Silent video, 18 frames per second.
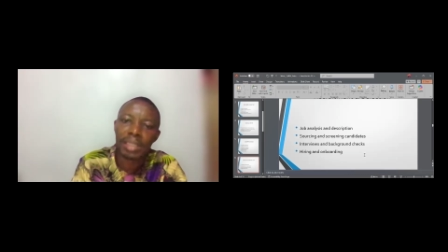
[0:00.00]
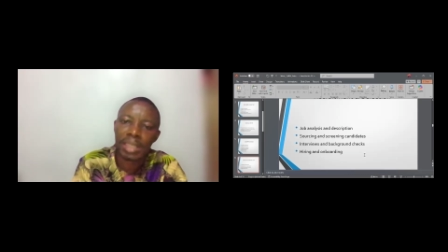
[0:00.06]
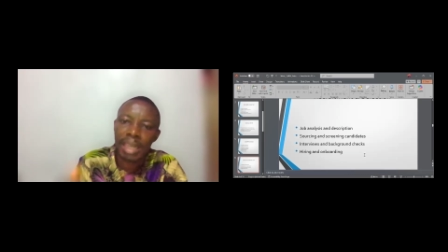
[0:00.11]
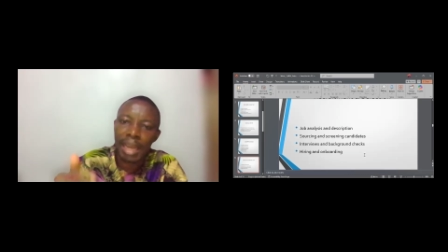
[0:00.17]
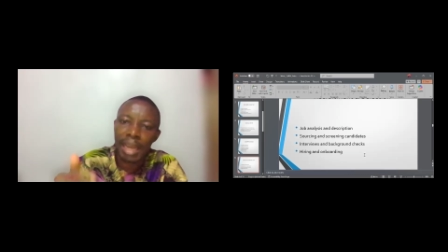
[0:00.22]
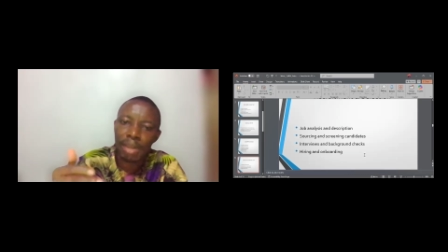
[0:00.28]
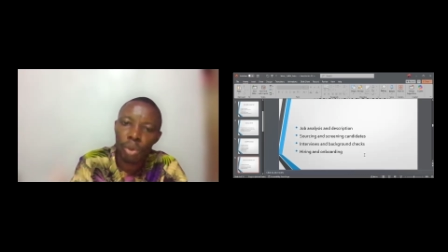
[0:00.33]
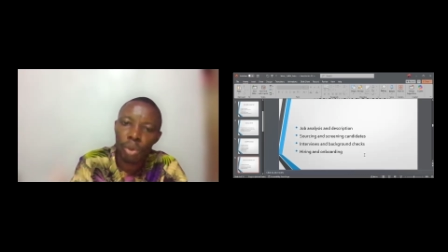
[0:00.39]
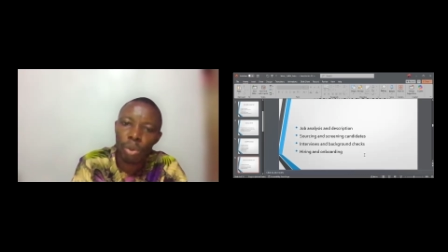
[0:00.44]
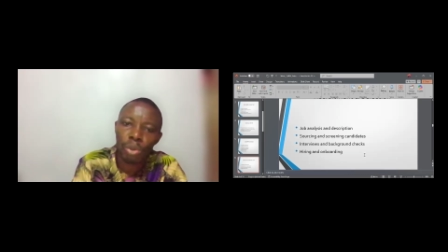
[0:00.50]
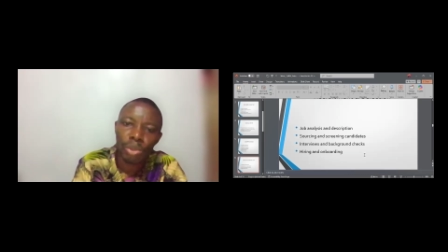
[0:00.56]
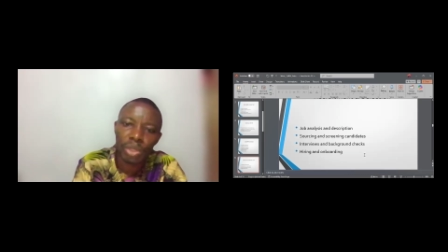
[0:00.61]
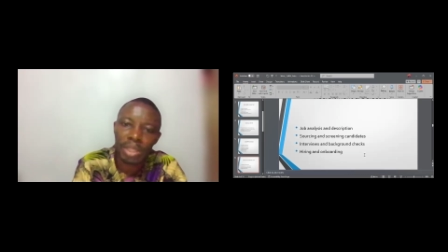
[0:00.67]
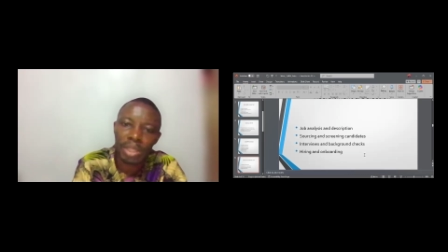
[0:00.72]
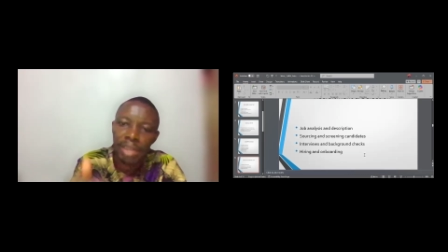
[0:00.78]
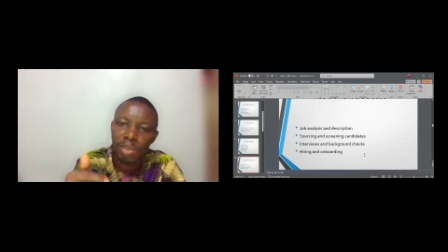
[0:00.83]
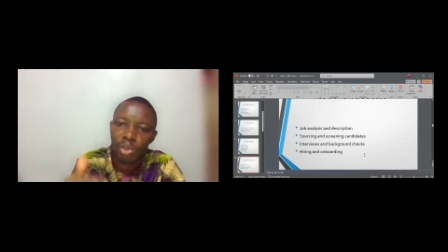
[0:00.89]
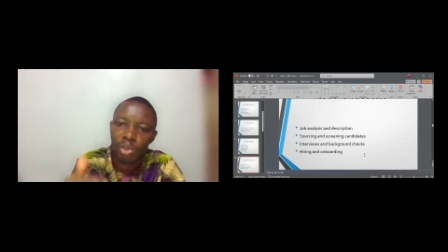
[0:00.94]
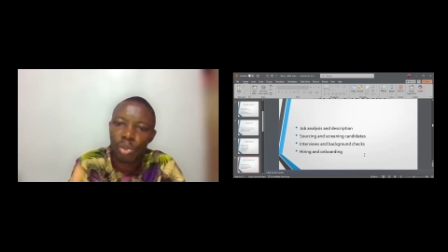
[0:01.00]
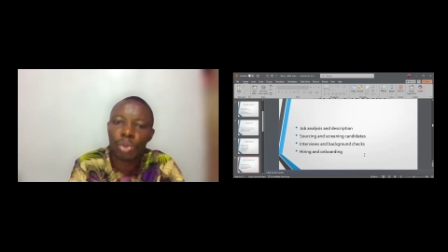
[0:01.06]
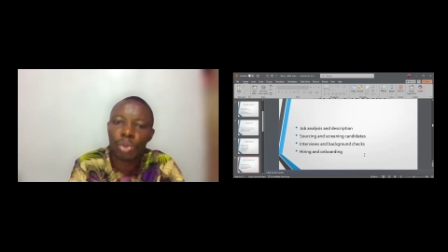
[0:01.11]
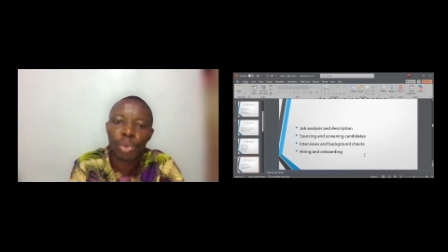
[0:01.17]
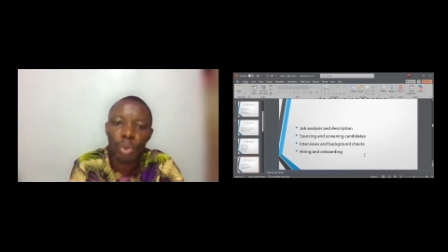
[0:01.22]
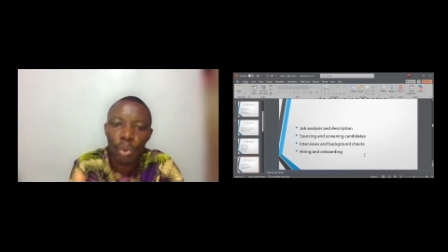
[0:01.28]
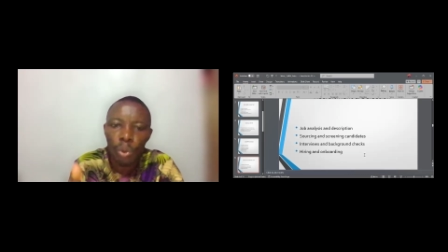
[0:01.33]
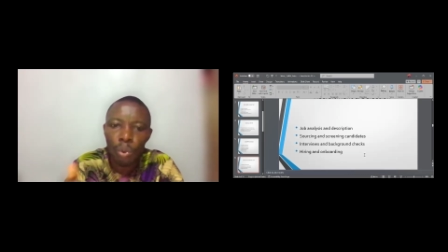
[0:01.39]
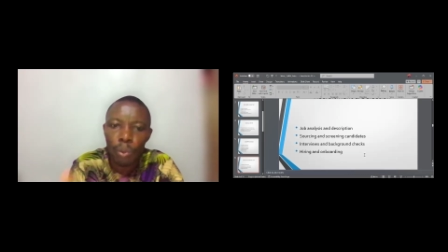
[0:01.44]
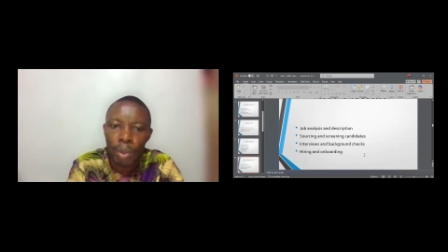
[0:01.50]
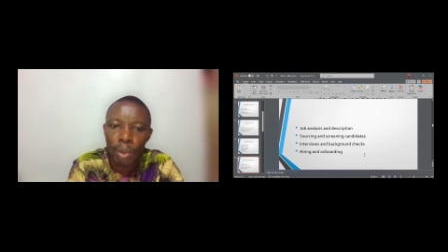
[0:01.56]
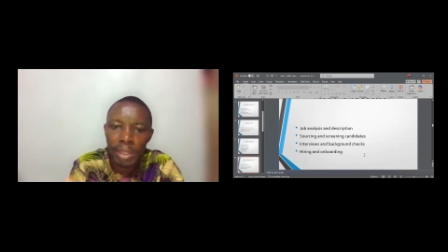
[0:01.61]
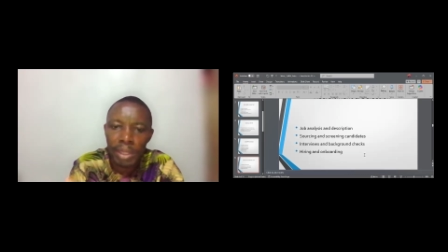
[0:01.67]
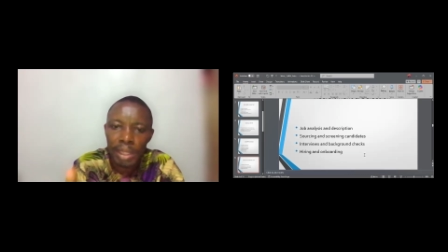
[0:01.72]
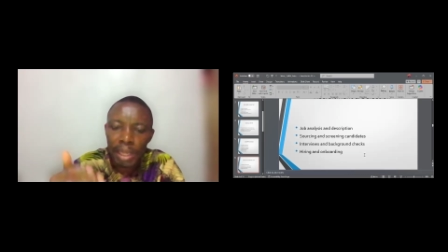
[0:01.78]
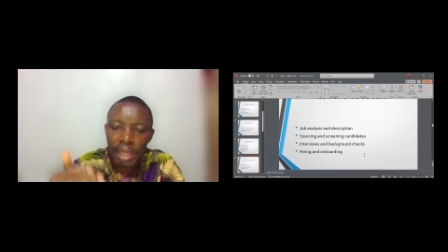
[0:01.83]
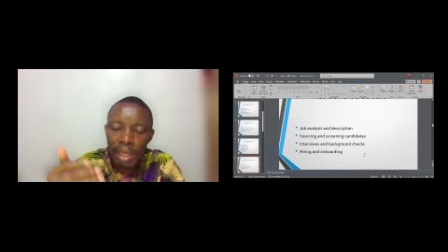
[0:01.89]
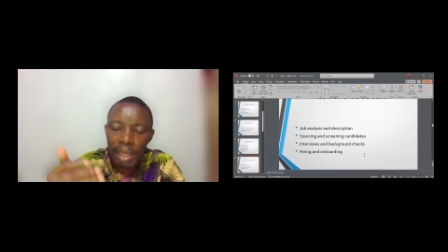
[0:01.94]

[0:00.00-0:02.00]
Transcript: they are those that you will